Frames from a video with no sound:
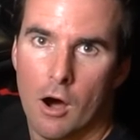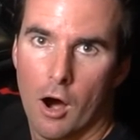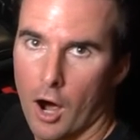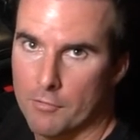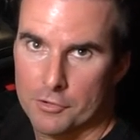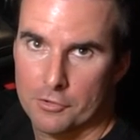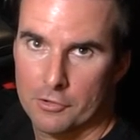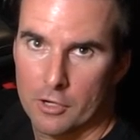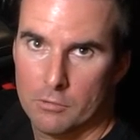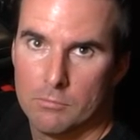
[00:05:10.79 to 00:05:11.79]
Obviously
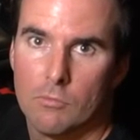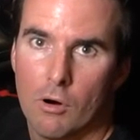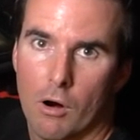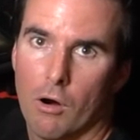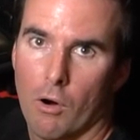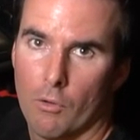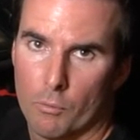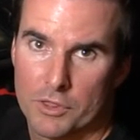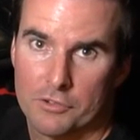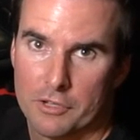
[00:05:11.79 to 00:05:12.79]
though, on
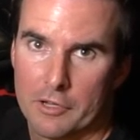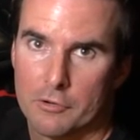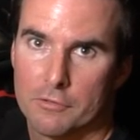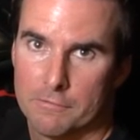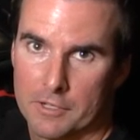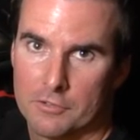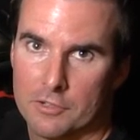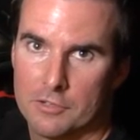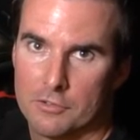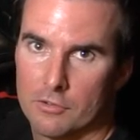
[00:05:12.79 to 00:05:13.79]
with the standard fixed
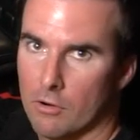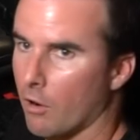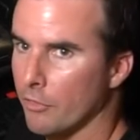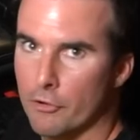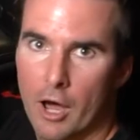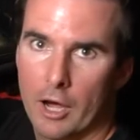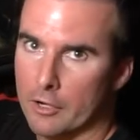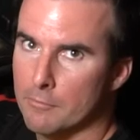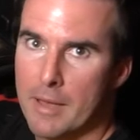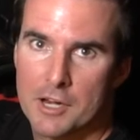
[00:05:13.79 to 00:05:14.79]
seats, they're not
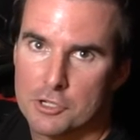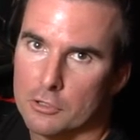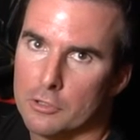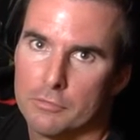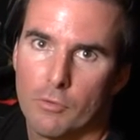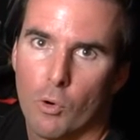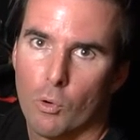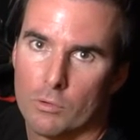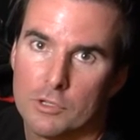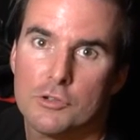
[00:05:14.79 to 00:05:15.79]
gonna magically
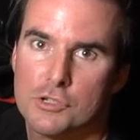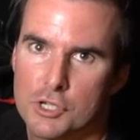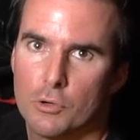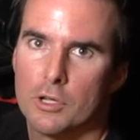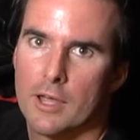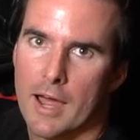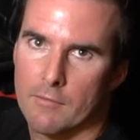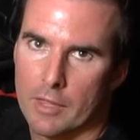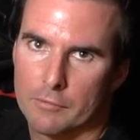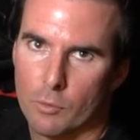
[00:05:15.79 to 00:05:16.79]
fold. You still need to
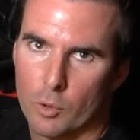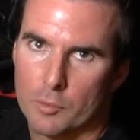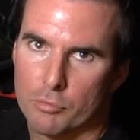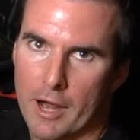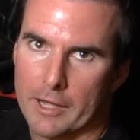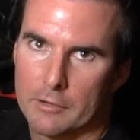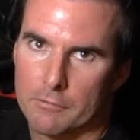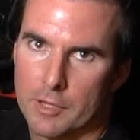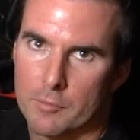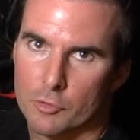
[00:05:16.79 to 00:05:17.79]
have that folding bracket
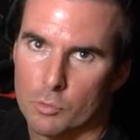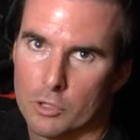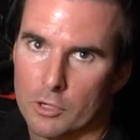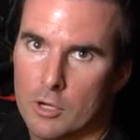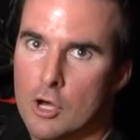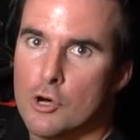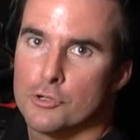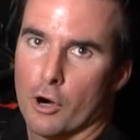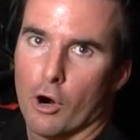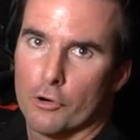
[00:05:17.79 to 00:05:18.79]
for them to work.
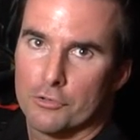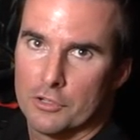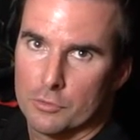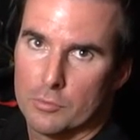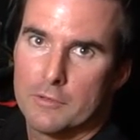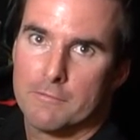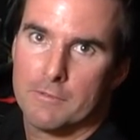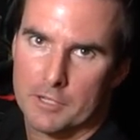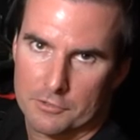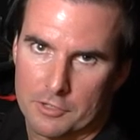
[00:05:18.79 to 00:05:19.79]
So our seats will be
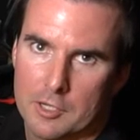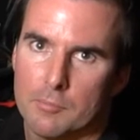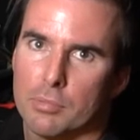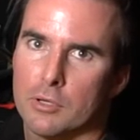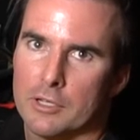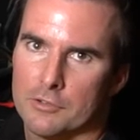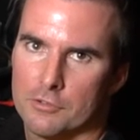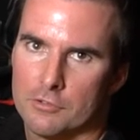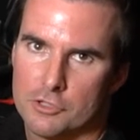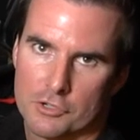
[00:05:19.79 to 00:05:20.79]
fixed in
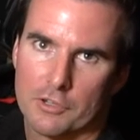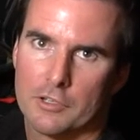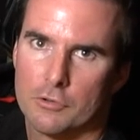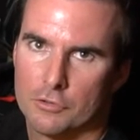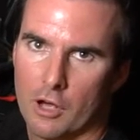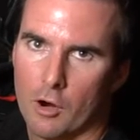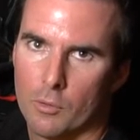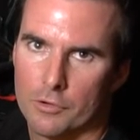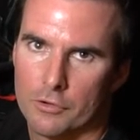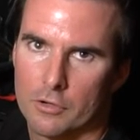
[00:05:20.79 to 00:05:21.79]
place, just like your stock
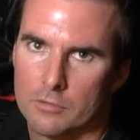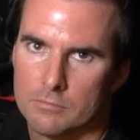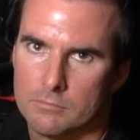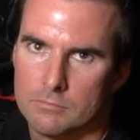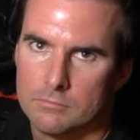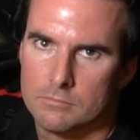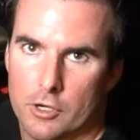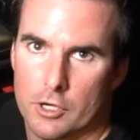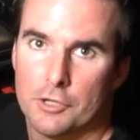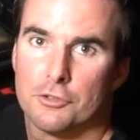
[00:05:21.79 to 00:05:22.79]
ones are.
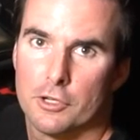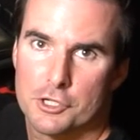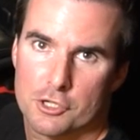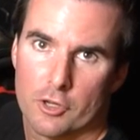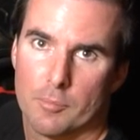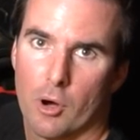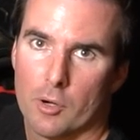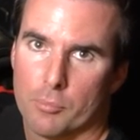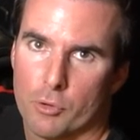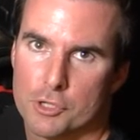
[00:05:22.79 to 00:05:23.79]
Insulation on the
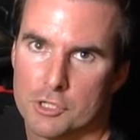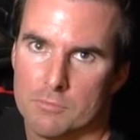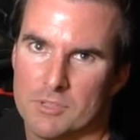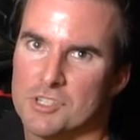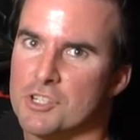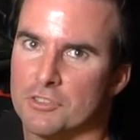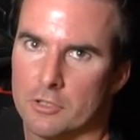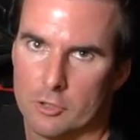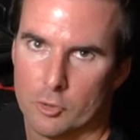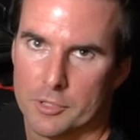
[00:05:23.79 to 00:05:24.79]
bottom portion is just
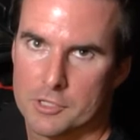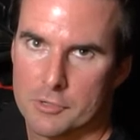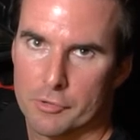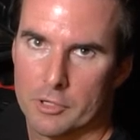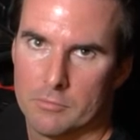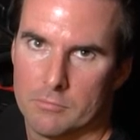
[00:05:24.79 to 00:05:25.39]
a little bit different.